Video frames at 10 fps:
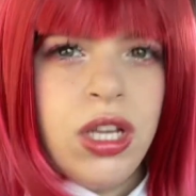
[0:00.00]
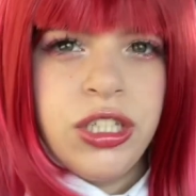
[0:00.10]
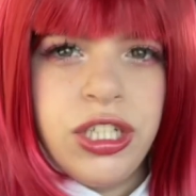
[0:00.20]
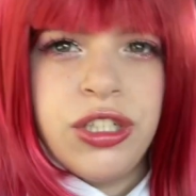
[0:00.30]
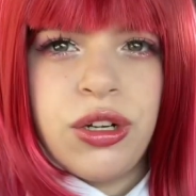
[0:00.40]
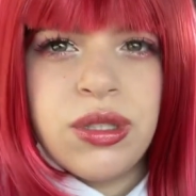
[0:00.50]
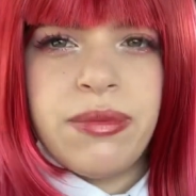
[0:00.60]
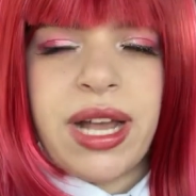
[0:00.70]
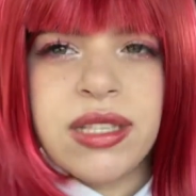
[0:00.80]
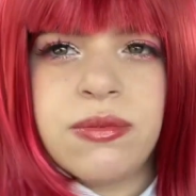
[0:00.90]
She needs to go to
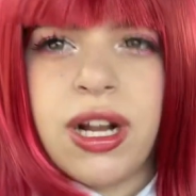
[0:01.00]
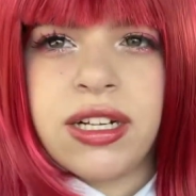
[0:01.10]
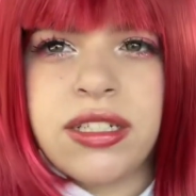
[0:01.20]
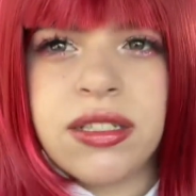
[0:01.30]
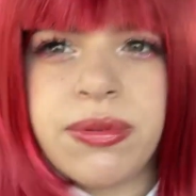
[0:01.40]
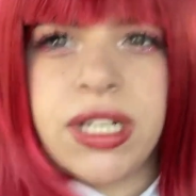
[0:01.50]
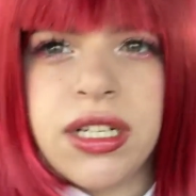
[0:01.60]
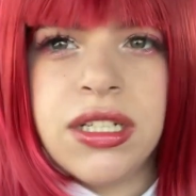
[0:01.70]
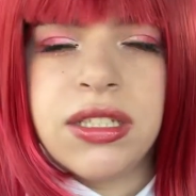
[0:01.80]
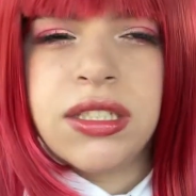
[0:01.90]
mask practice
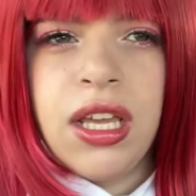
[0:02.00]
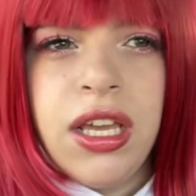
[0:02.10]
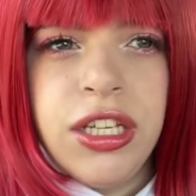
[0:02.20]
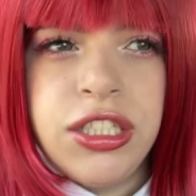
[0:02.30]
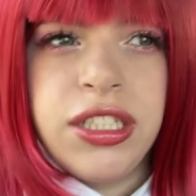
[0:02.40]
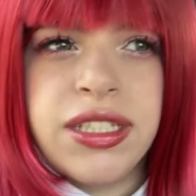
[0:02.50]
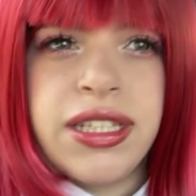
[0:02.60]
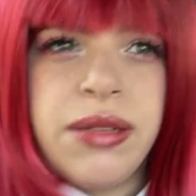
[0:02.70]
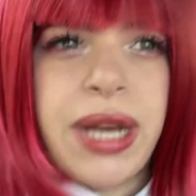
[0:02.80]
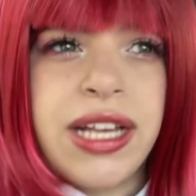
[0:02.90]
because she's
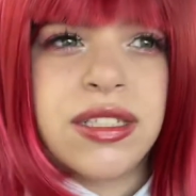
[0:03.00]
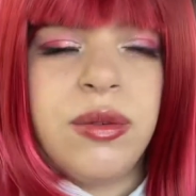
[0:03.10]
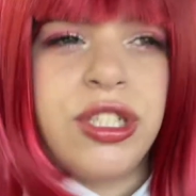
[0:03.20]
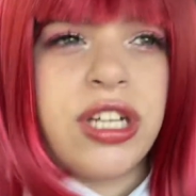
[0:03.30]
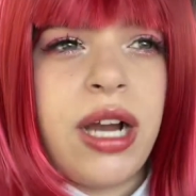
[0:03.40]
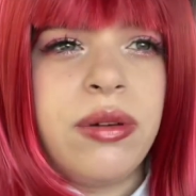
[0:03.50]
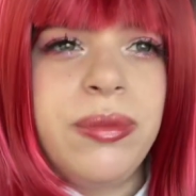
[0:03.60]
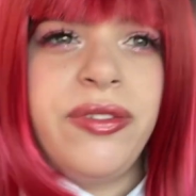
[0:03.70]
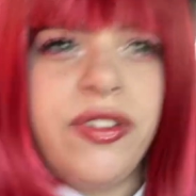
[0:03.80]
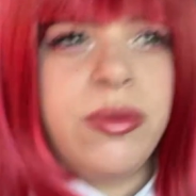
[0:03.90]
in the mask, which I will
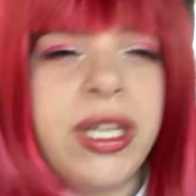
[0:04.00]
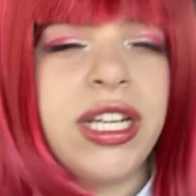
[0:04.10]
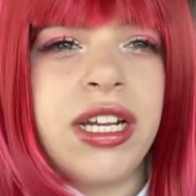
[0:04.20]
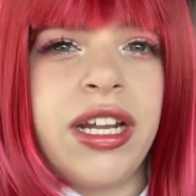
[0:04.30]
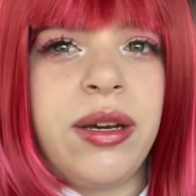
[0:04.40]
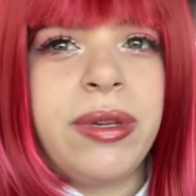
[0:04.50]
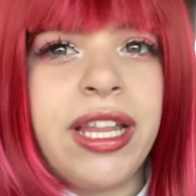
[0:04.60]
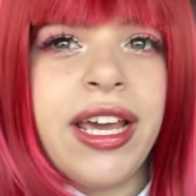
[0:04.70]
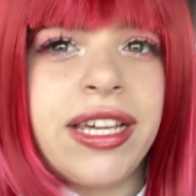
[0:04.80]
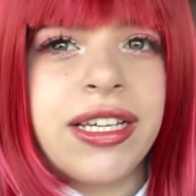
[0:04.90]
be filming, and I'll be
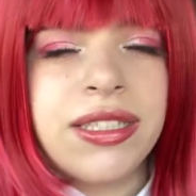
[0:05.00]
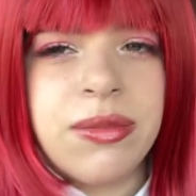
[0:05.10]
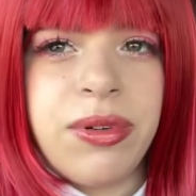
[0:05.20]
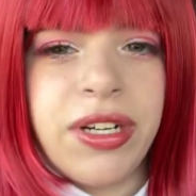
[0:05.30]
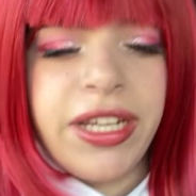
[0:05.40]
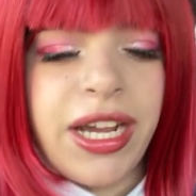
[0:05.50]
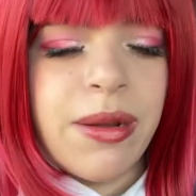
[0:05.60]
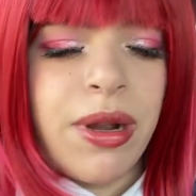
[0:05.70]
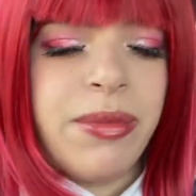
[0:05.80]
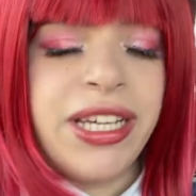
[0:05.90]
like supporting. I
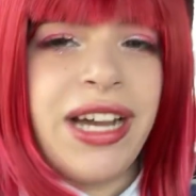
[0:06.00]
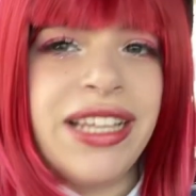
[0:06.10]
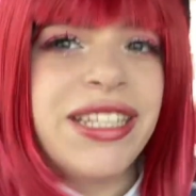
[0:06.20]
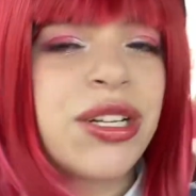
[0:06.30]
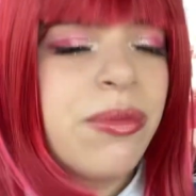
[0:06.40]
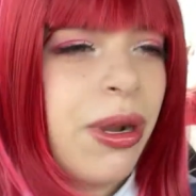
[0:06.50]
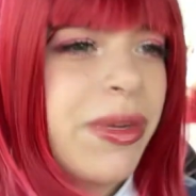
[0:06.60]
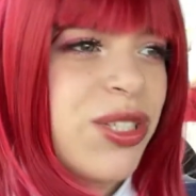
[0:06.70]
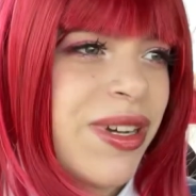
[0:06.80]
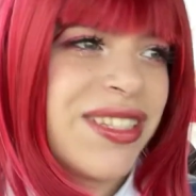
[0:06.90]
literally brought
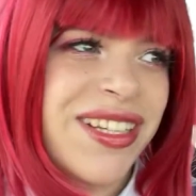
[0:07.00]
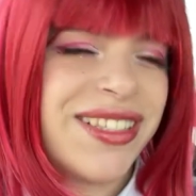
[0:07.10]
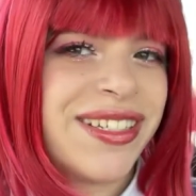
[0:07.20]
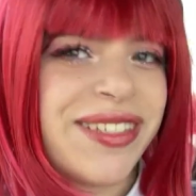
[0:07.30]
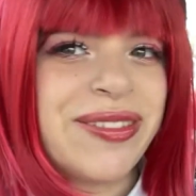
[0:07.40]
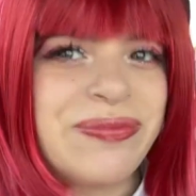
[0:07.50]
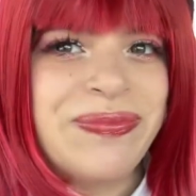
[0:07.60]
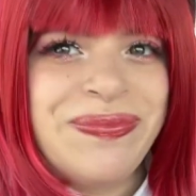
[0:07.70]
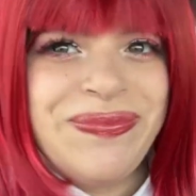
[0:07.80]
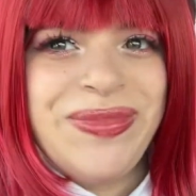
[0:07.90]
my Twice light stick.
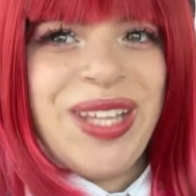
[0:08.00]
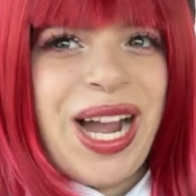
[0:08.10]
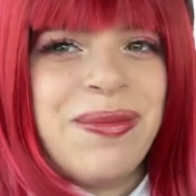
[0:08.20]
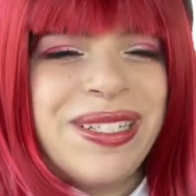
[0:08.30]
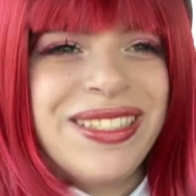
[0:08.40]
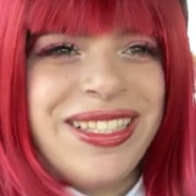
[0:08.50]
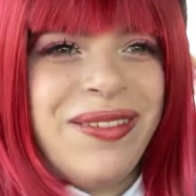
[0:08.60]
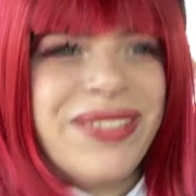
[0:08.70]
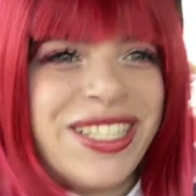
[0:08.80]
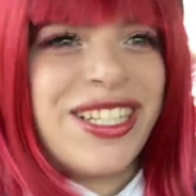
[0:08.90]
I'm
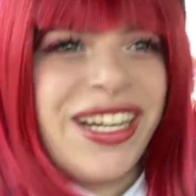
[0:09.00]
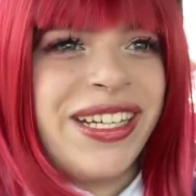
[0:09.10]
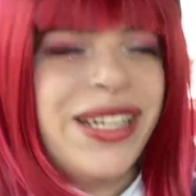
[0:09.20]
gonna shine it.